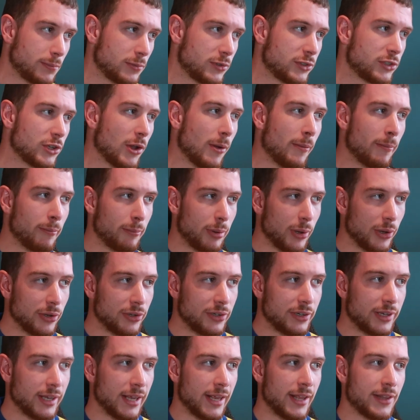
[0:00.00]
some
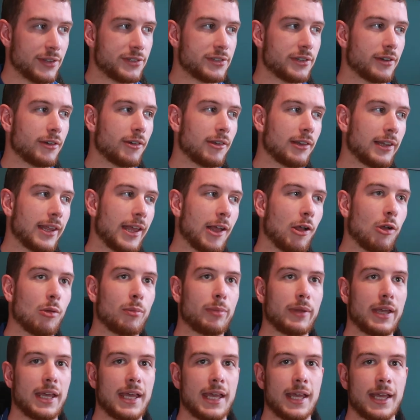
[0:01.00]
pundits are a little
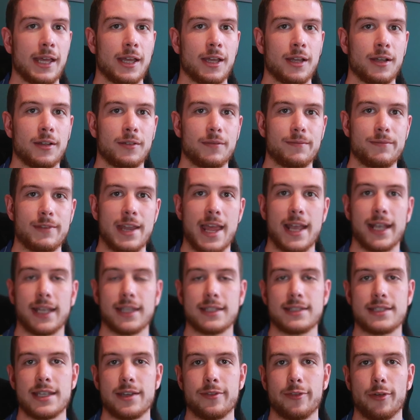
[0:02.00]
bit
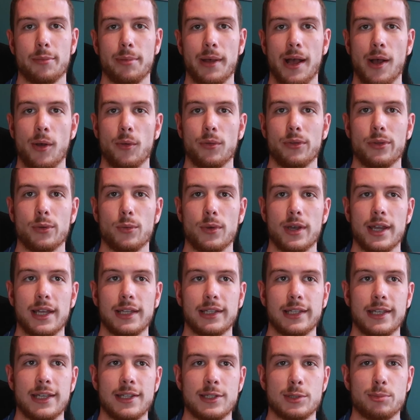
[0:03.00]
negative about the way
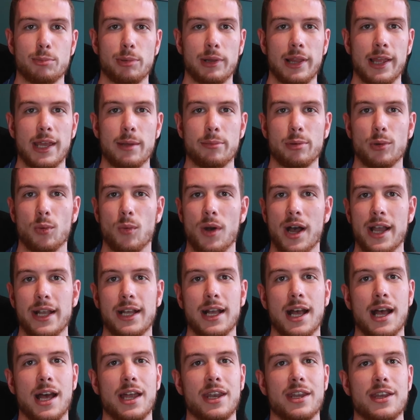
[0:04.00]
Leeds play, but why
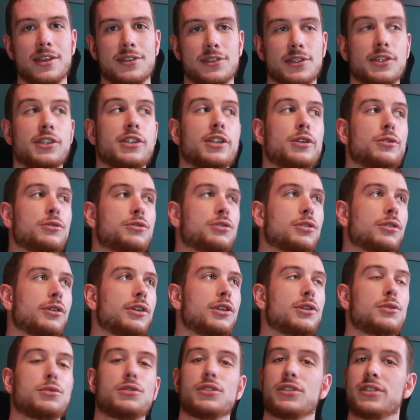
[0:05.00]
can't, as a neutral,
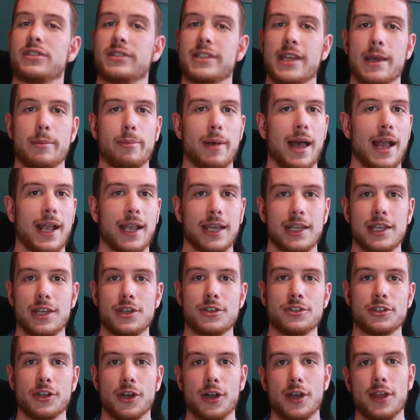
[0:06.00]
you just sit back and
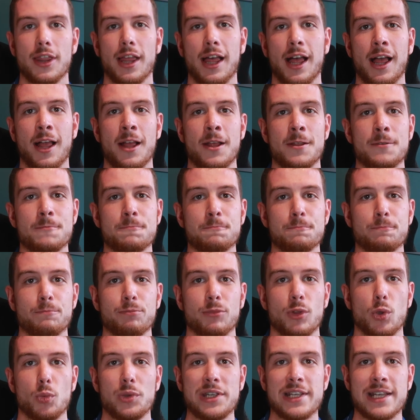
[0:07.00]
enjoy that?
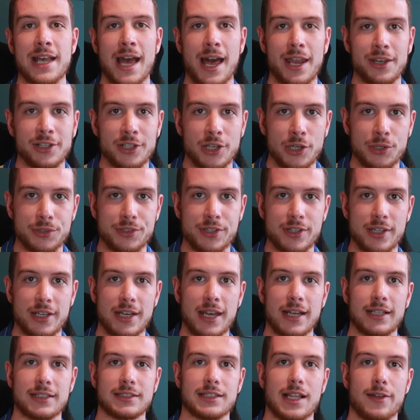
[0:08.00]
We can go to the
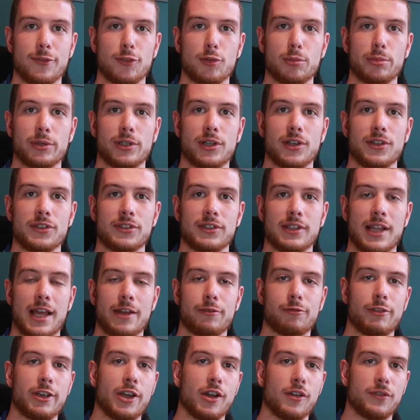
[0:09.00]
next level because,
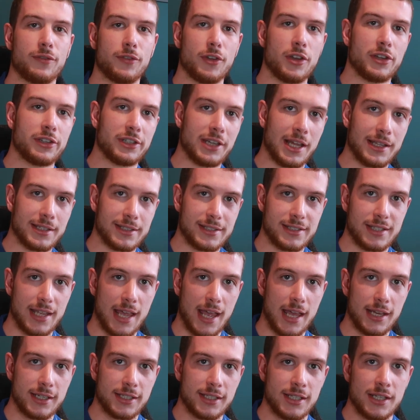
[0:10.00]
like Rio Ferdinand
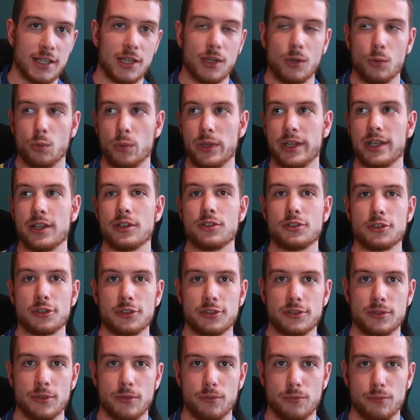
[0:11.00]
said, we can
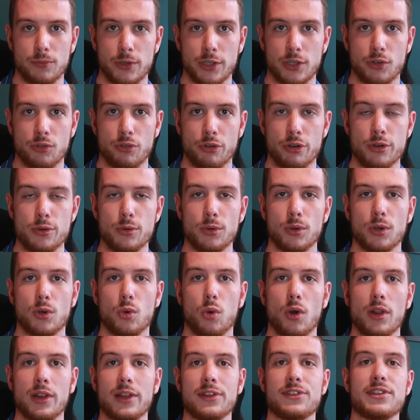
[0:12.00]
just recruit
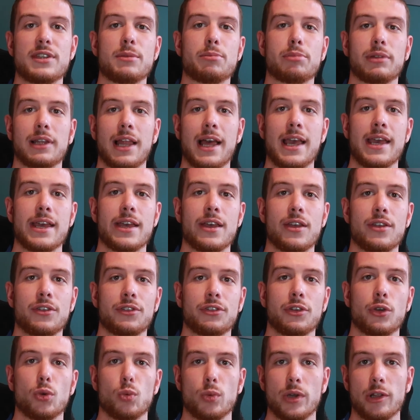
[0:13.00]
quality
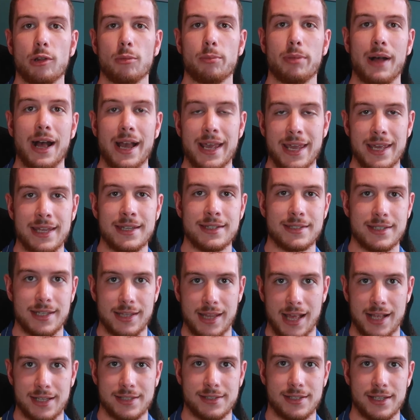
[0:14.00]
players who will buy into
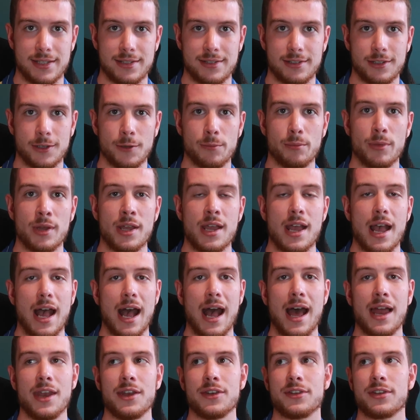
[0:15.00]
that system,
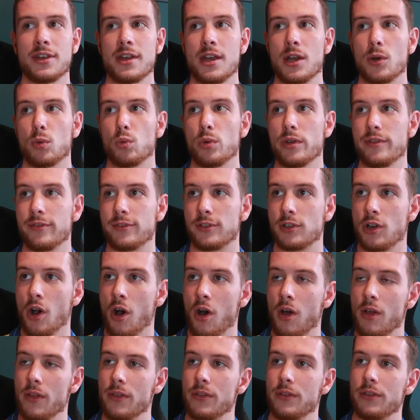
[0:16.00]
and we've
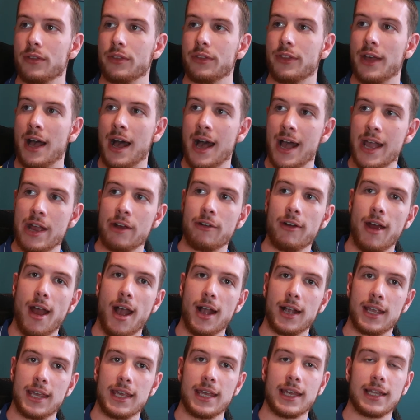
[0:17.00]
got the
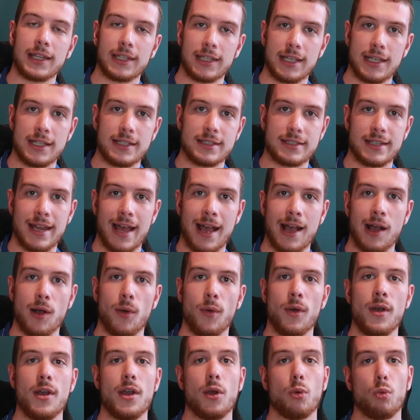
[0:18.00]
hierarchy at Leeds
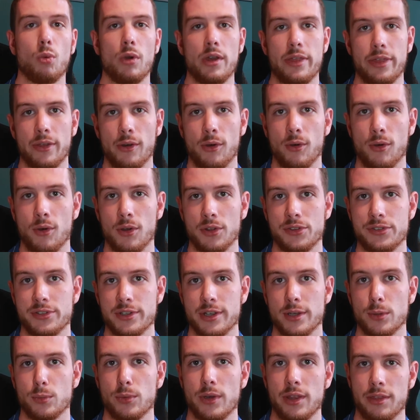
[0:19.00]
now with
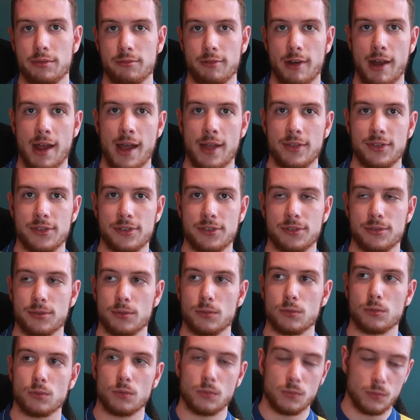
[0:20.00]
Orta, with
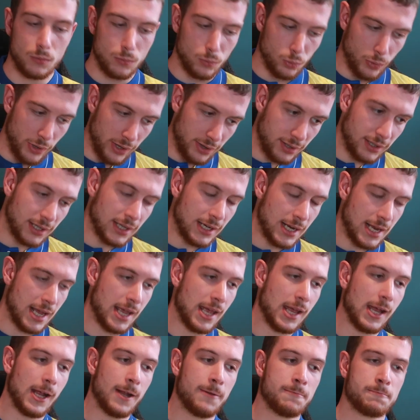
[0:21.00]
Rads, with
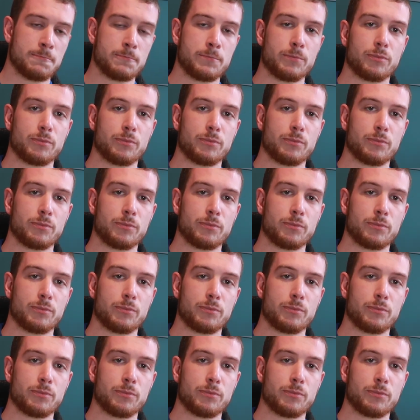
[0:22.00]
Kinnear,